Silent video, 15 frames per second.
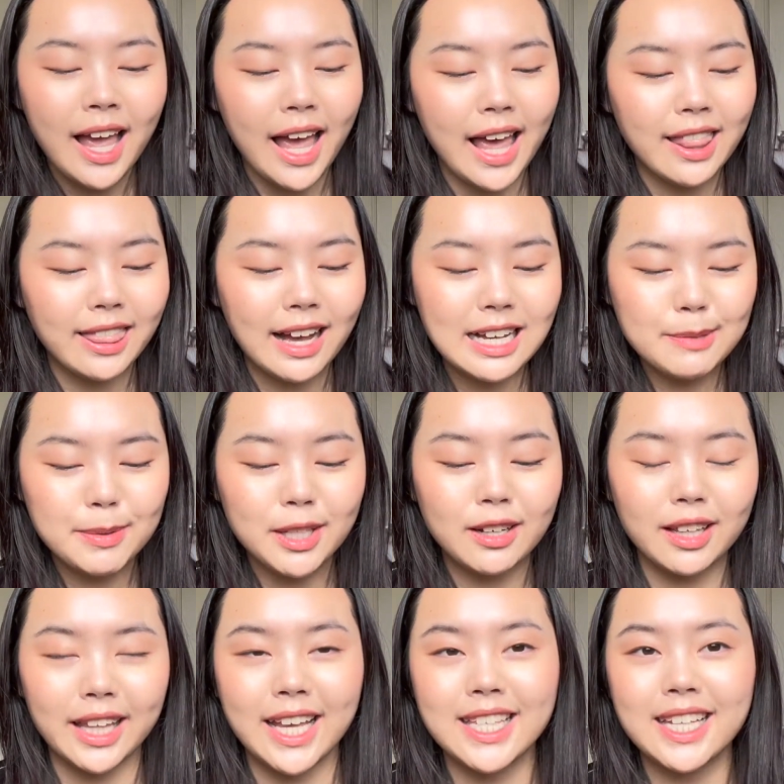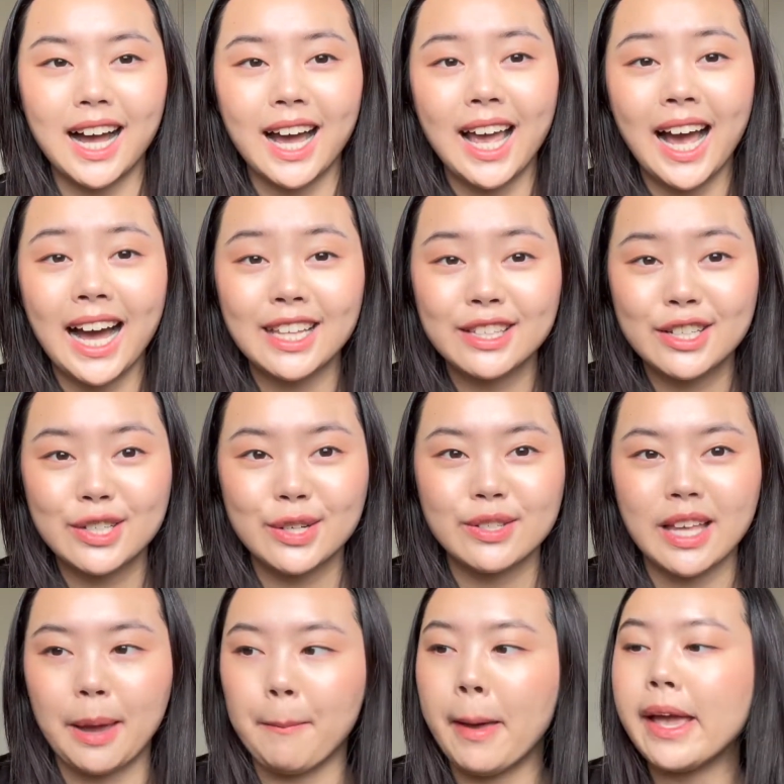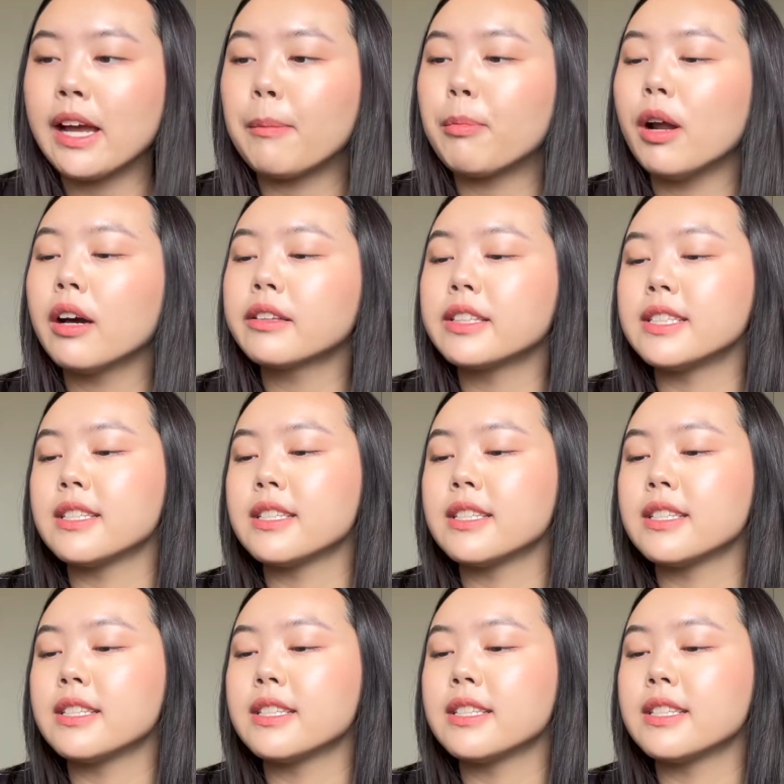And last but not least, I had to choose a makeup product.